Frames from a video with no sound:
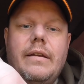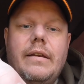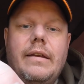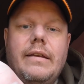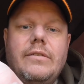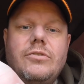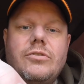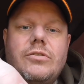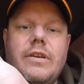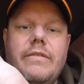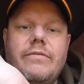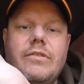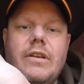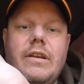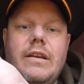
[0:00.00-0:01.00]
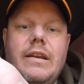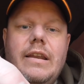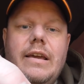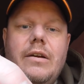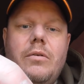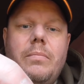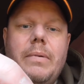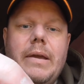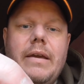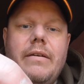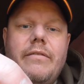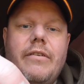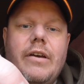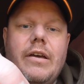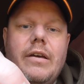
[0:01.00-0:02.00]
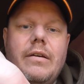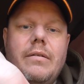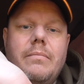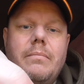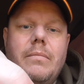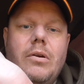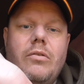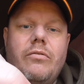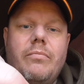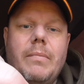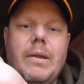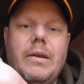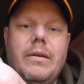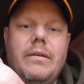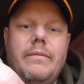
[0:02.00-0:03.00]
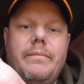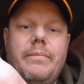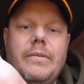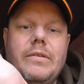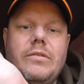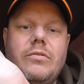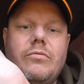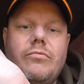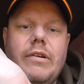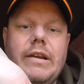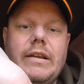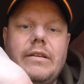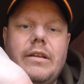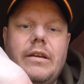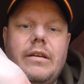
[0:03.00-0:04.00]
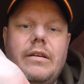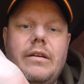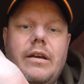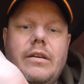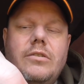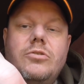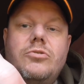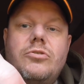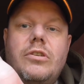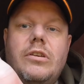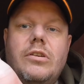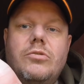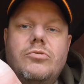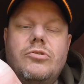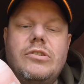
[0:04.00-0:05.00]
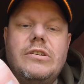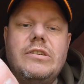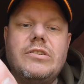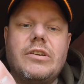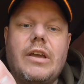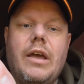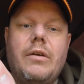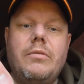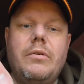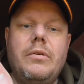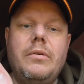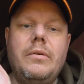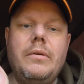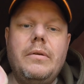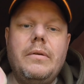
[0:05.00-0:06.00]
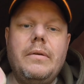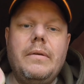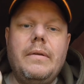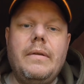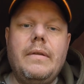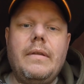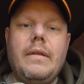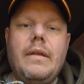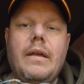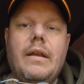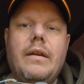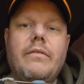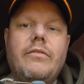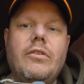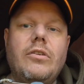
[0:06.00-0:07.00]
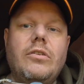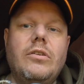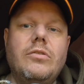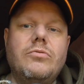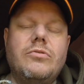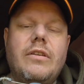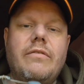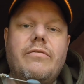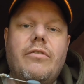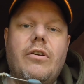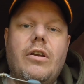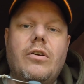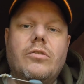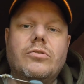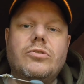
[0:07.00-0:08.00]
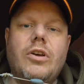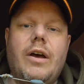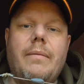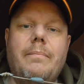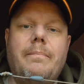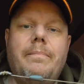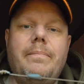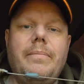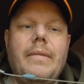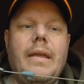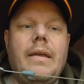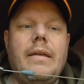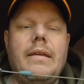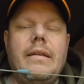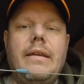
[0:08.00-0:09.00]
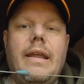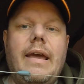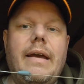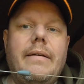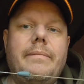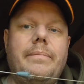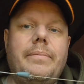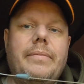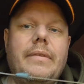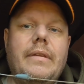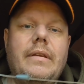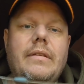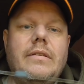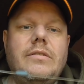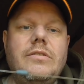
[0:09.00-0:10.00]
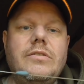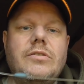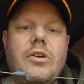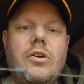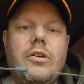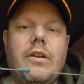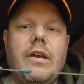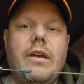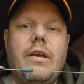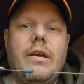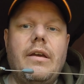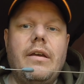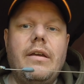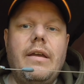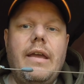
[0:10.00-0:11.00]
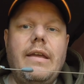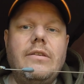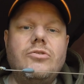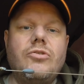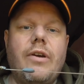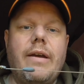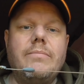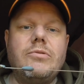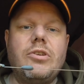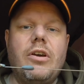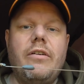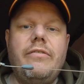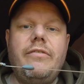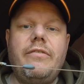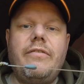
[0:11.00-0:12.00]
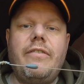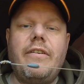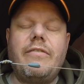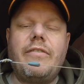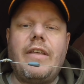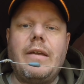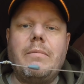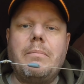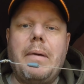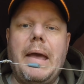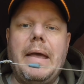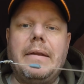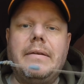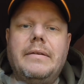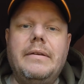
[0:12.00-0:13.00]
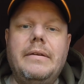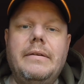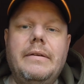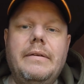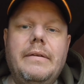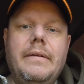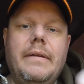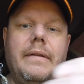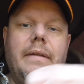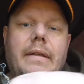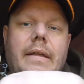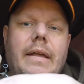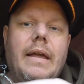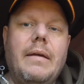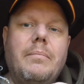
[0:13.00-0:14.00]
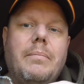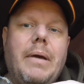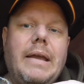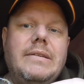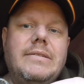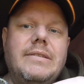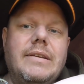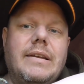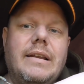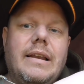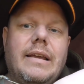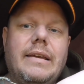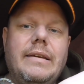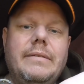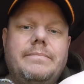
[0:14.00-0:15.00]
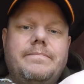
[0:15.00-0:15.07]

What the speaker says: And that just gives a little bit of a movement. It's a rig that I used to use years ago, and I've not used it for a long time. Now, this is on a N-Trap Soft 15 £, and basically